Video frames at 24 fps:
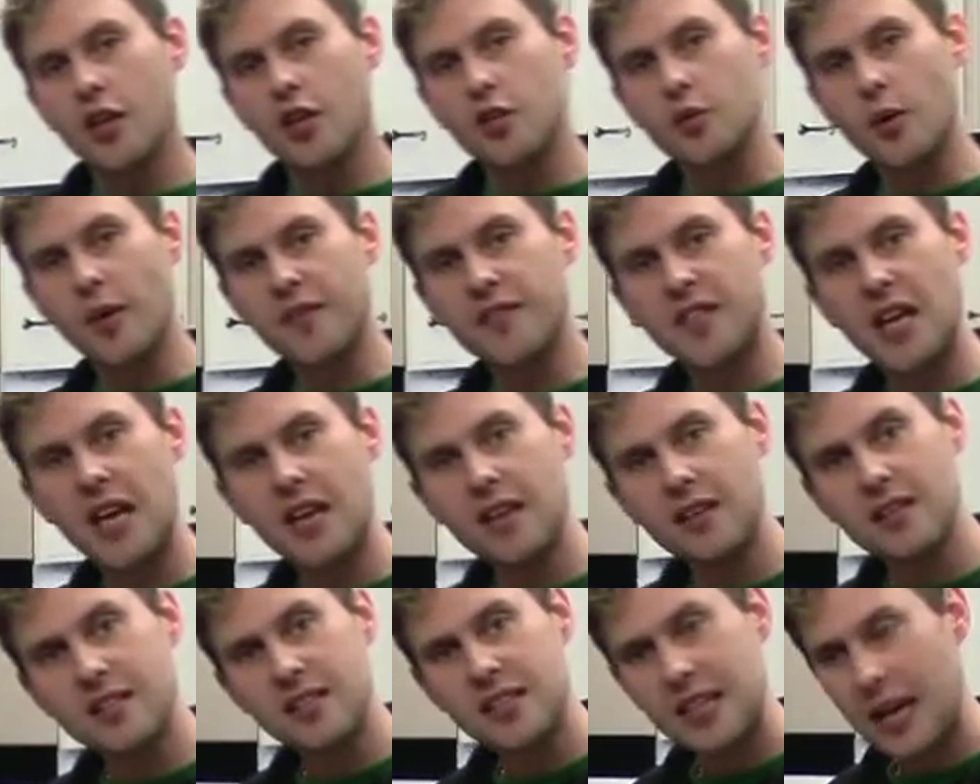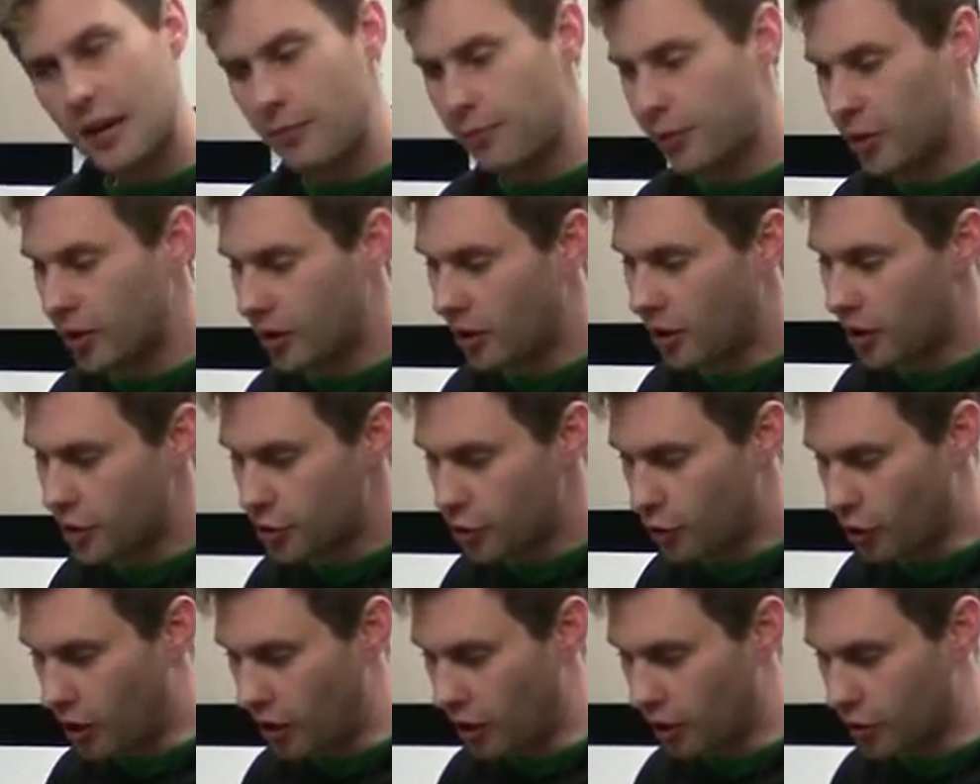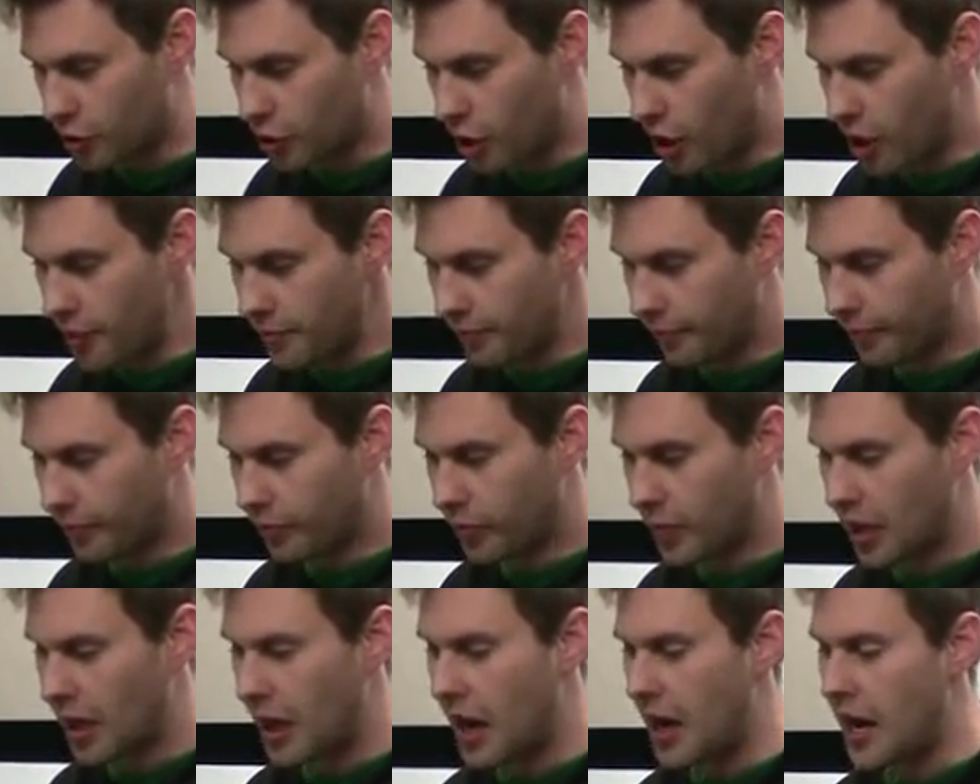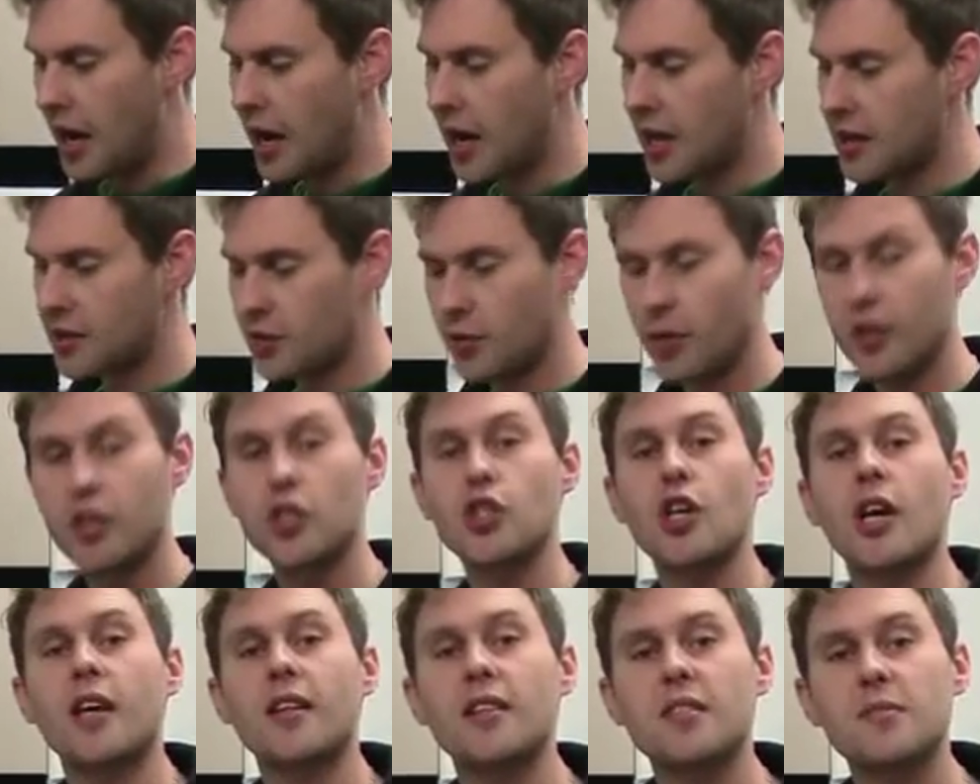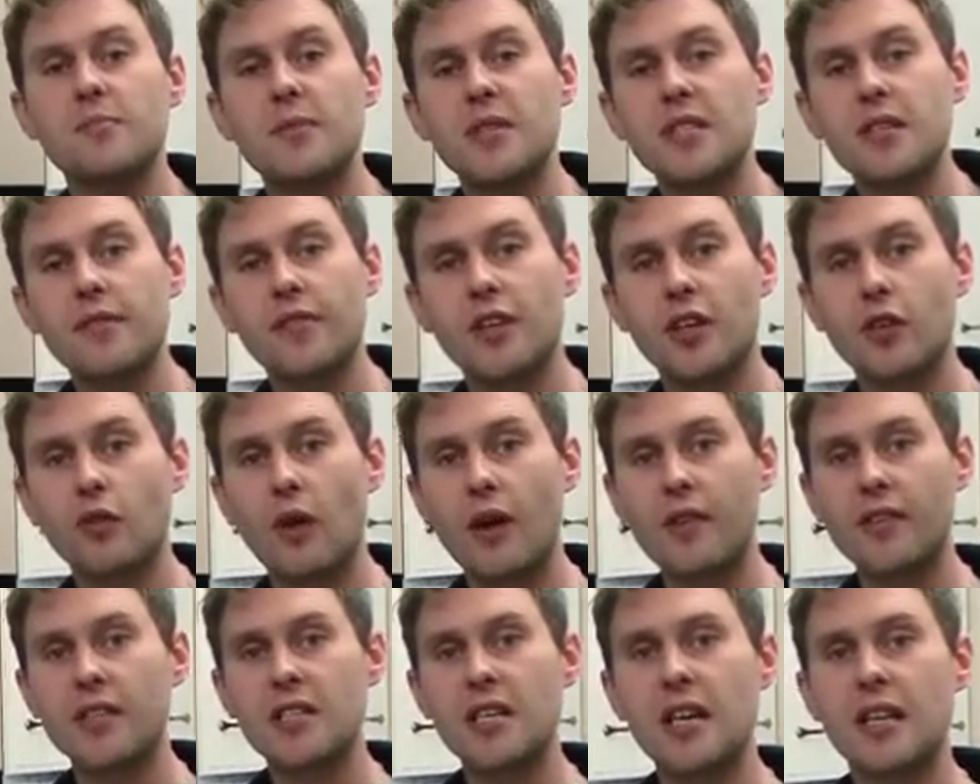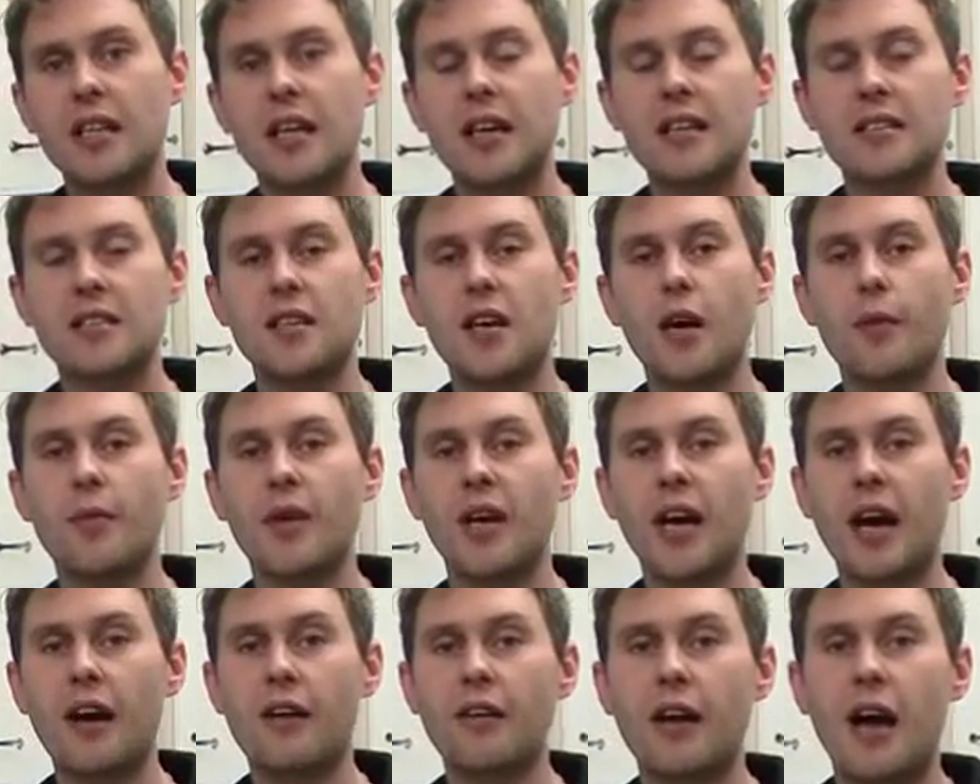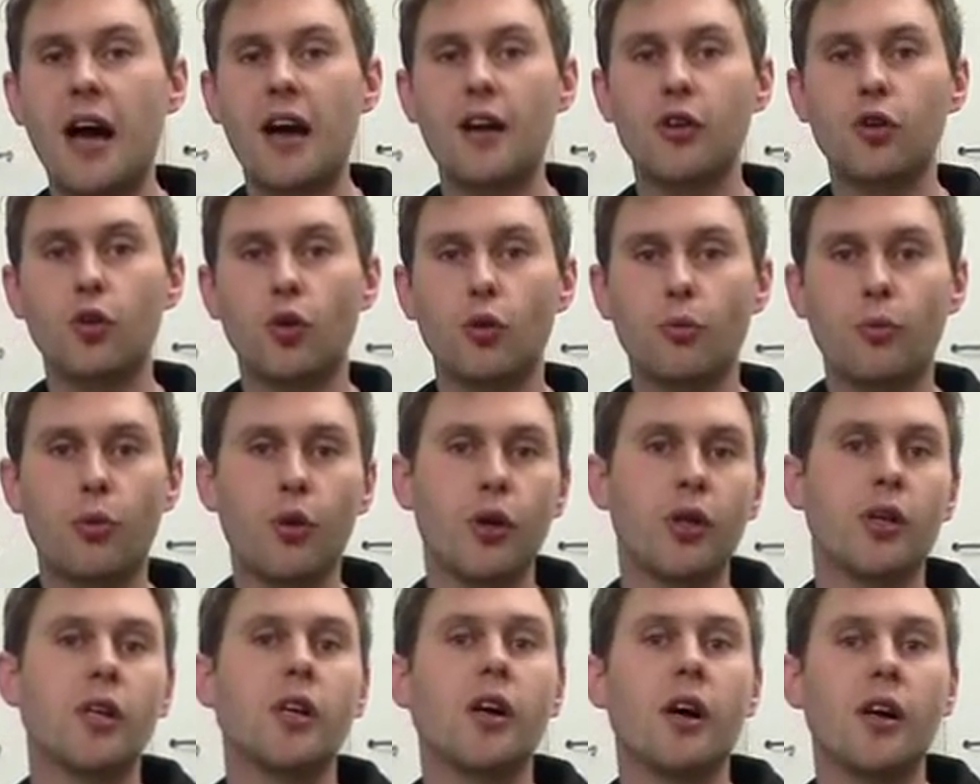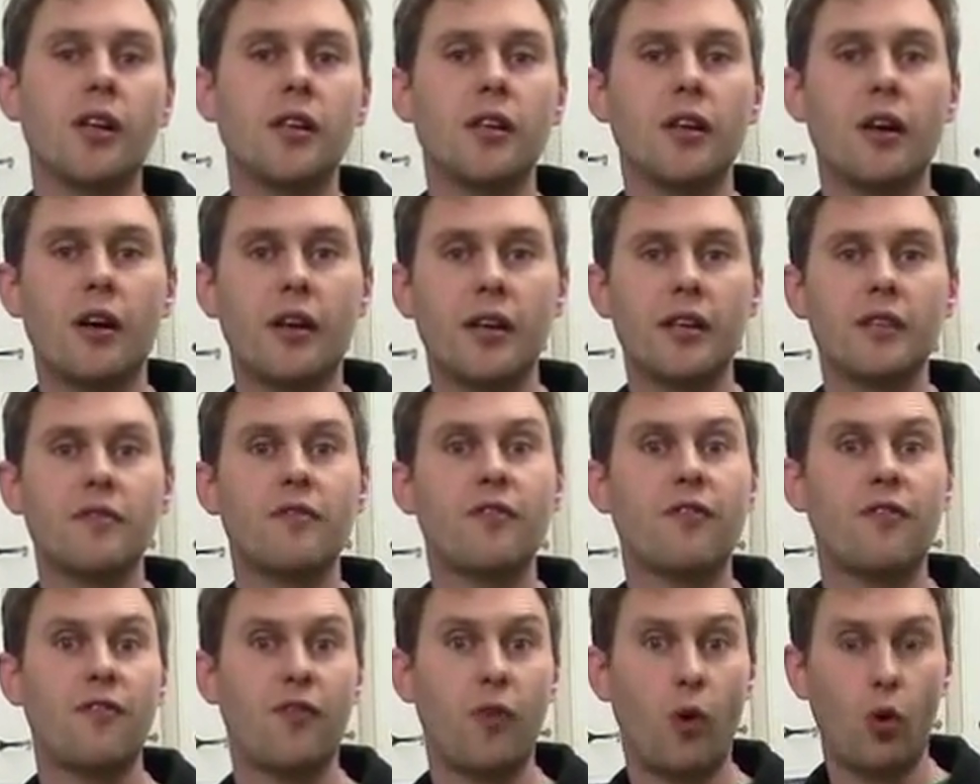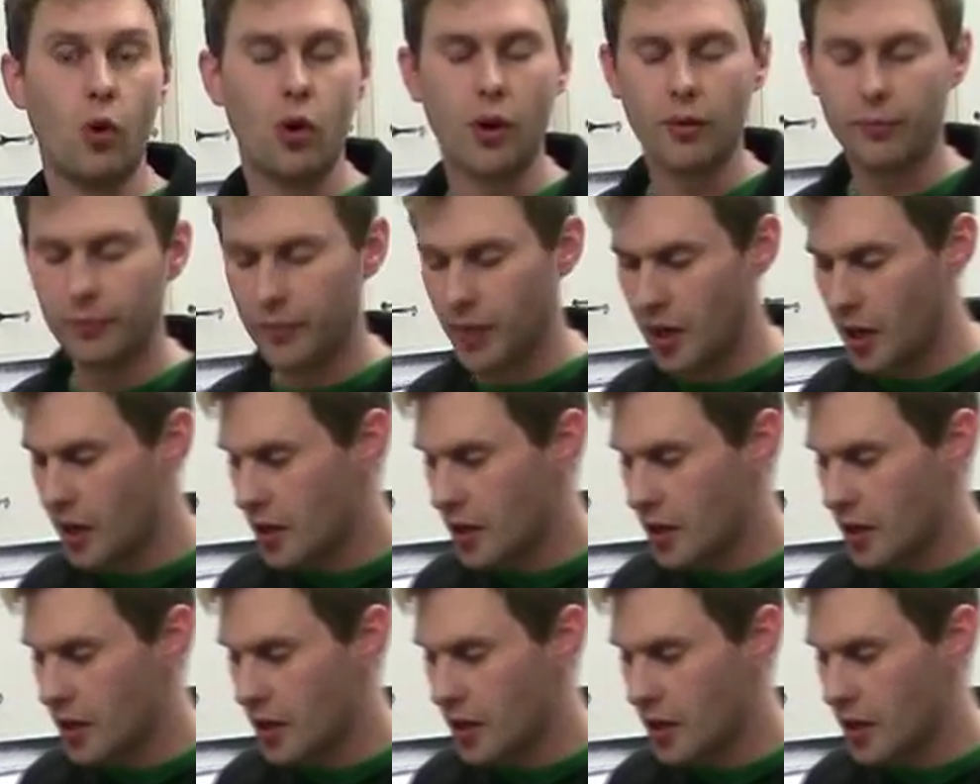So I've taken a sample in our trial jar, so I can check the specific gravity, and that's coming out at 0.994.